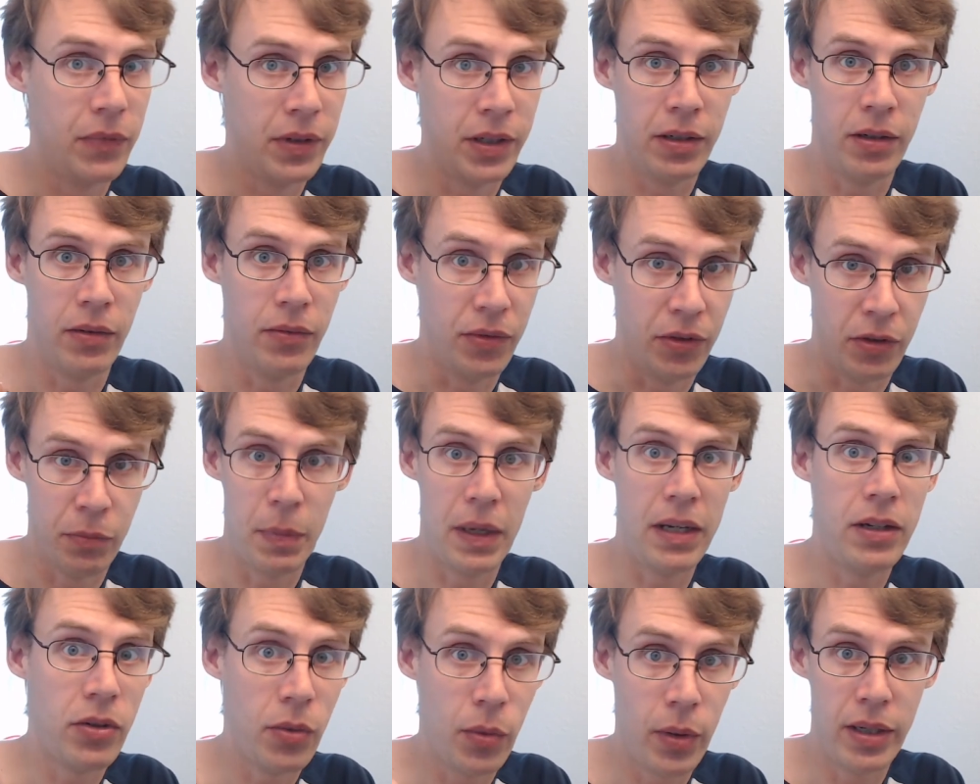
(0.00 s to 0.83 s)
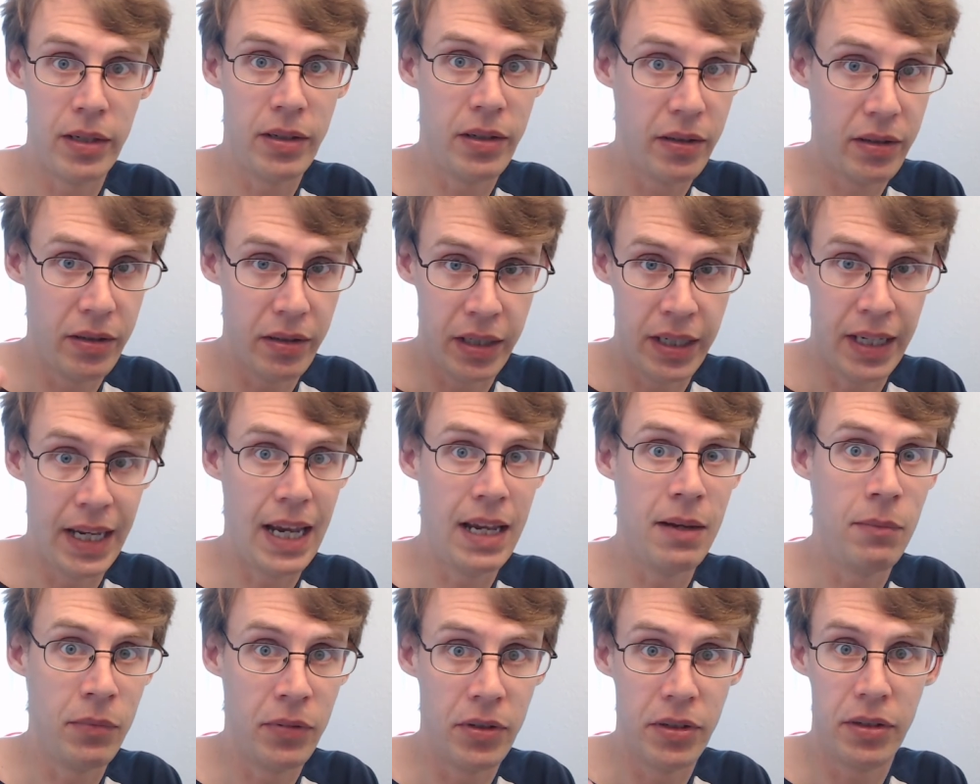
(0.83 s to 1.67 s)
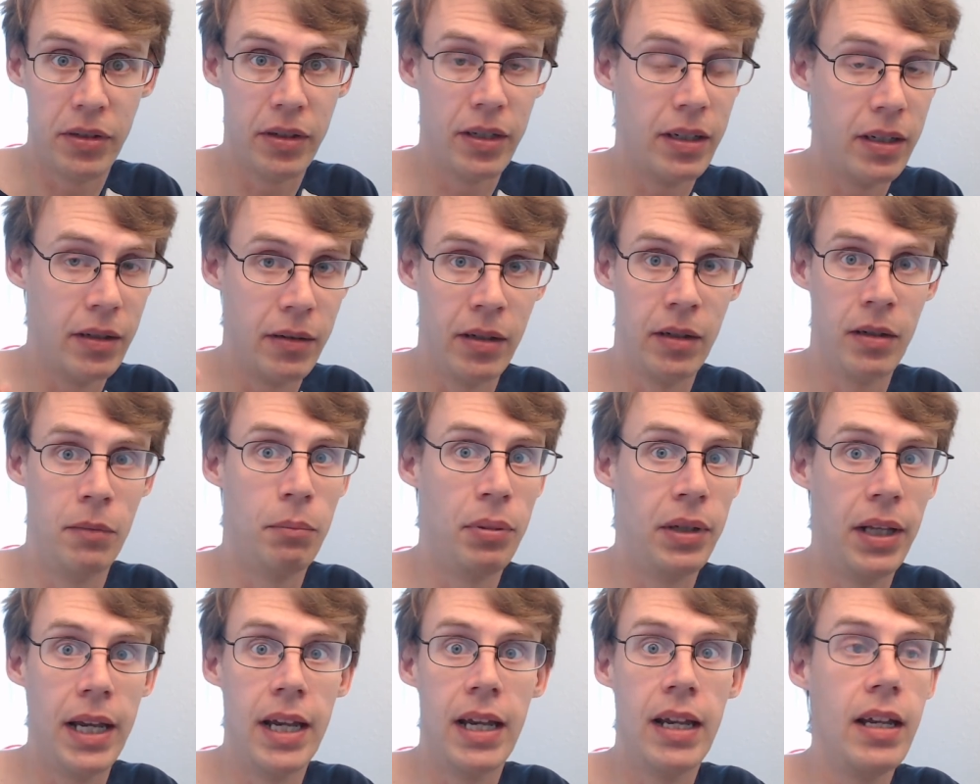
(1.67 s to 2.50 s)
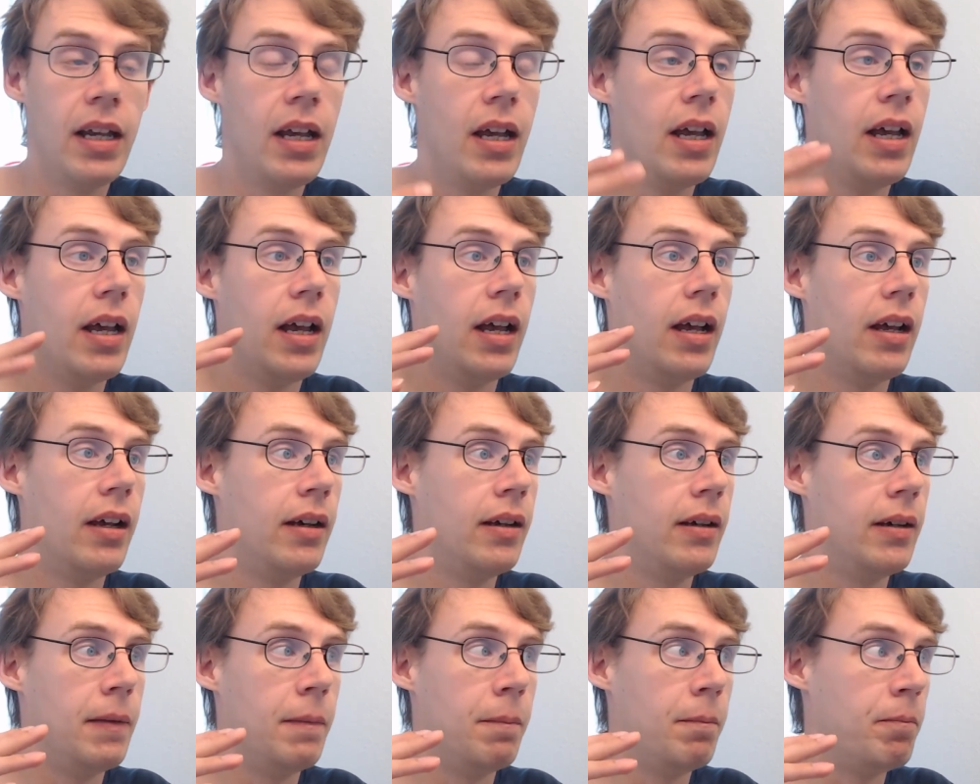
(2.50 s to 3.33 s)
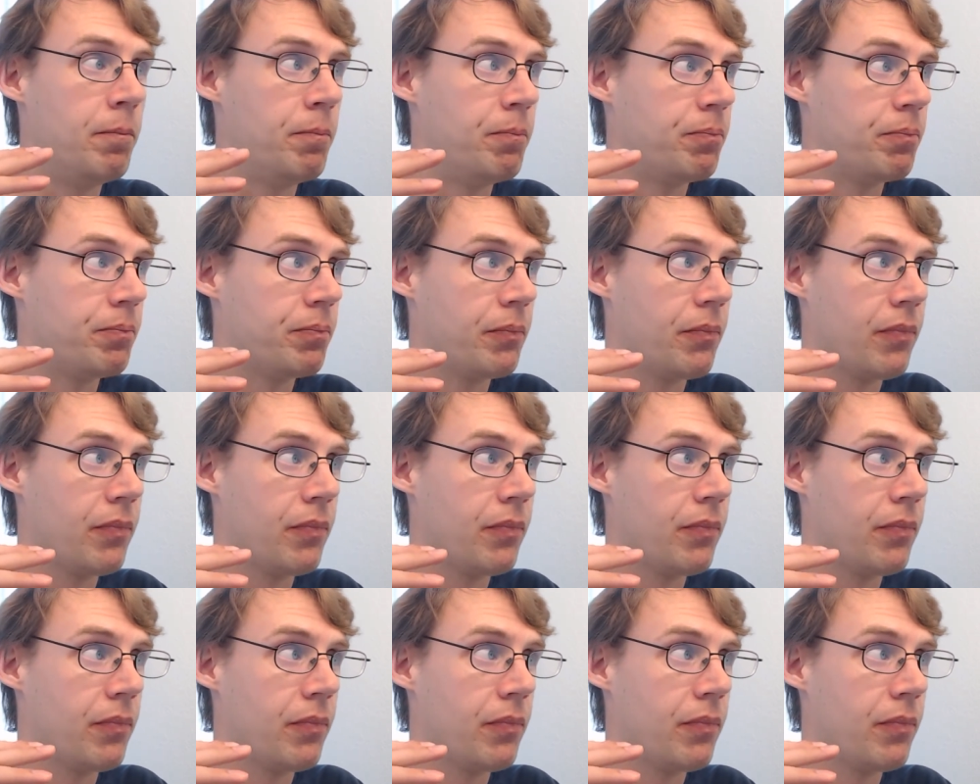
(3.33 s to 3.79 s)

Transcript: you know, the Space Quest games uh, play, um,